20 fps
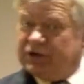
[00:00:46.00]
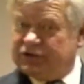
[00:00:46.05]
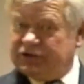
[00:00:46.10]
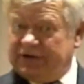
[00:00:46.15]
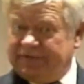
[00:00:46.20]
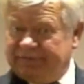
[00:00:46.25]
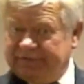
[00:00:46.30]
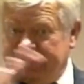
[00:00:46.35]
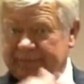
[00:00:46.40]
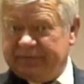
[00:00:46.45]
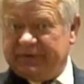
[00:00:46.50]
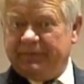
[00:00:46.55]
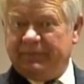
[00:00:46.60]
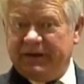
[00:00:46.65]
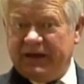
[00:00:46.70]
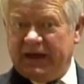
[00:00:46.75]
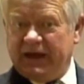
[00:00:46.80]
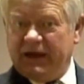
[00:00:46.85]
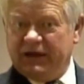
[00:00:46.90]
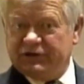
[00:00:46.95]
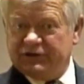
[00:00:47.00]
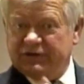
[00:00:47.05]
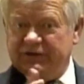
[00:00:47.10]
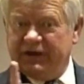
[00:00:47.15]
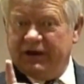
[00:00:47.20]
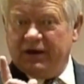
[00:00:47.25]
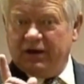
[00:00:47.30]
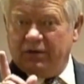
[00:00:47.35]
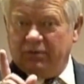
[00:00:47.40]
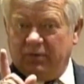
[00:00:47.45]
She flipped the page, and
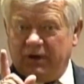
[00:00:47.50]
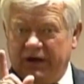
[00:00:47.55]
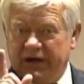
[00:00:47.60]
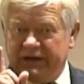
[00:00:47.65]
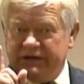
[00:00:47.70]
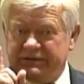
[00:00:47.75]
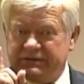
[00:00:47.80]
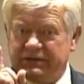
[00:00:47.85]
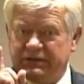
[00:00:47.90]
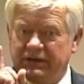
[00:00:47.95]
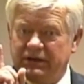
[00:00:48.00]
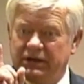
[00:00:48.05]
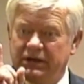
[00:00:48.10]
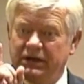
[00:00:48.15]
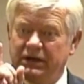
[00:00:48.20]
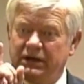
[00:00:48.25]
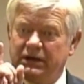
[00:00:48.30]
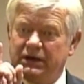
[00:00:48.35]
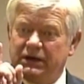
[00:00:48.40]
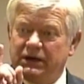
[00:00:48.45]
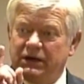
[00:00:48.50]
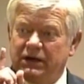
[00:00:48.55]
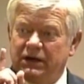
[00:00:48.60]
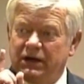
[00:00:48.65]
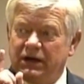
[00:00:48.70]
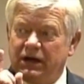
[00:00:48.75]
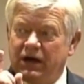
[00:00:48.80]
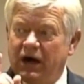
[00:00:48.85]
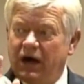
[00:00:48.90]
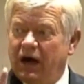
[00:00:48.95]
there it was,
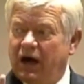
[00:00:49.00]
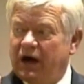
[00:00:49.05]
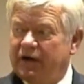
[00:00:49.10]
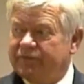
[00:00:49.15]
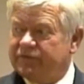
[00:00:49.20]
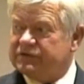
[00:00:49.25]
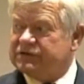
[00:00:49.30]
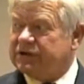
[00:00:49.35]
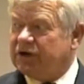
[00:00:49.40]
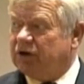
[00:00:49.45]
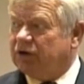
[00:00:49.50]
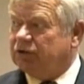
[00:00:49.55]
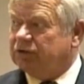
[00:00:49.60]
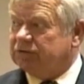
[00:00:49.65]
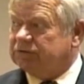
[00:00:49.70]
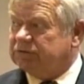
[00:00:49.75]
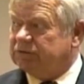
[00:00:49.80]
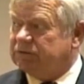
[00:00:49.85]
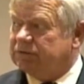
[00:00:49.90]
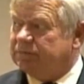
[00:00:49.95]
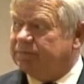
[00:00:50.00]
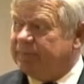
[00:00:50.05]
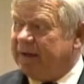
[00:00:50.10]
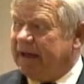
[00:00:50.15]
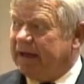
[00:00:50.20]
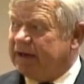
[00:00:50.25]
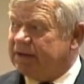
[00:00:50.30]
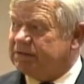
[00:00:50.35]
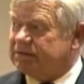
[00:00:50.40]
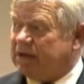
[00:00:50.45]
a Harvest Gold
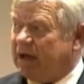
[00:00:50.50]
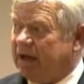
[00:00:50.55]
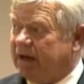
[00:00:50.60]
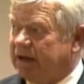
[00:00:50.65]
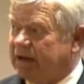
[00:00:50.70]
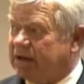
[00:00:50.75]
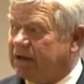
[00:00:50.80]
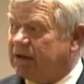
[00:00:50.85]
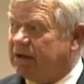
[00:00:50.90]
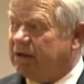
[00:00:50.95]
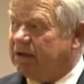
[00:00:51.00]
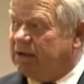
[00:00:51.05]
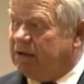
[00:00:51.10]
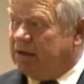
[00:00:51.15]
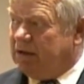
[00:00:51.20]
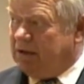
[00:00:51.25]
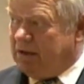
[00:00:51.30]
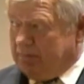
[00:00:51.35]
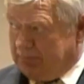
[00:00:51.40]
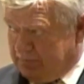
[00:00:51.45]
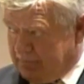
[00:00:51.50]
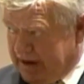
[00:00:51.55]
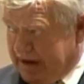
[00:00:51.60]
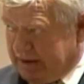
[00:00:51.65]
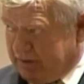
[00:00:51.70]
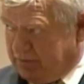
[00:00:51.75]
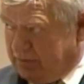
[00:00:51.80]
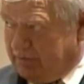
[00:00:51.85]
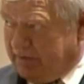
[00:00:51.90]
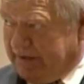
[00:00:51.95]
Panasonic
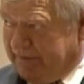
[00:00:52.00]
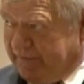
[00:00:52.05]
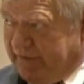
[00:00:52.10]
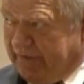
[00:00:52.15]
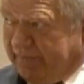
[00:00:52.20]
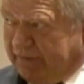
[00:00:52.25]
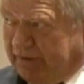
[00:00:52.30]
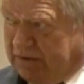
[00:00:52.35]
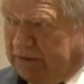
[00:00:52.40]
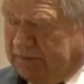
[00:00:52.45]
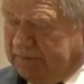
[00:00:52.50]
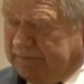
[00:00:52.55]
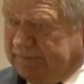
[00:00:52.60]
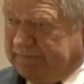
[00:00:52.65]
microwave oven.